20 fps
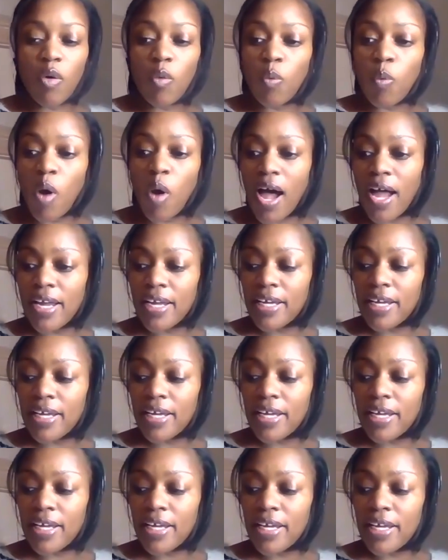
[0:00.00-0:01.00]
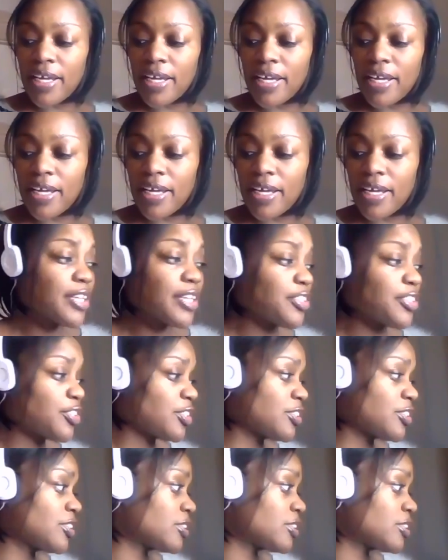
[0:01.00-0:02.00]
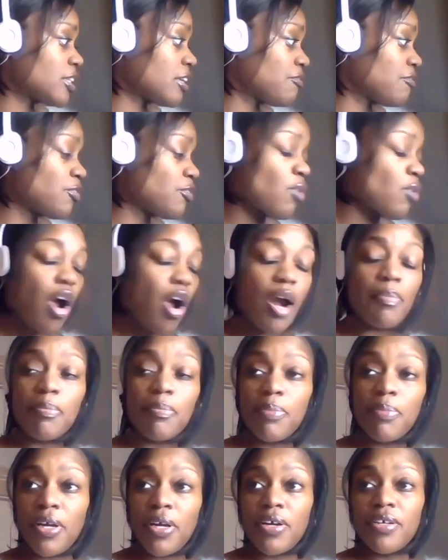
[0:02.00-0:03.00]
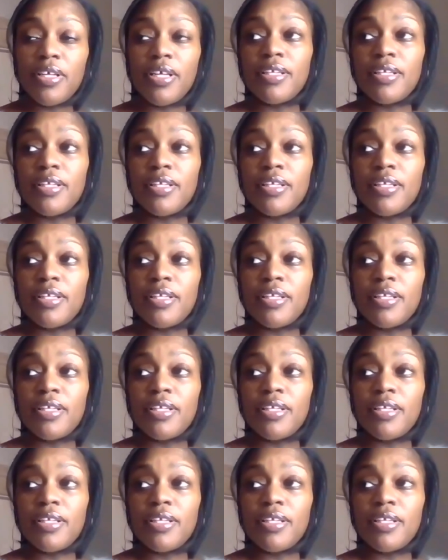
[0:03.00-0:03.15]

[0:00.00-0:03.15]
a Y in the comment section if you are prepared,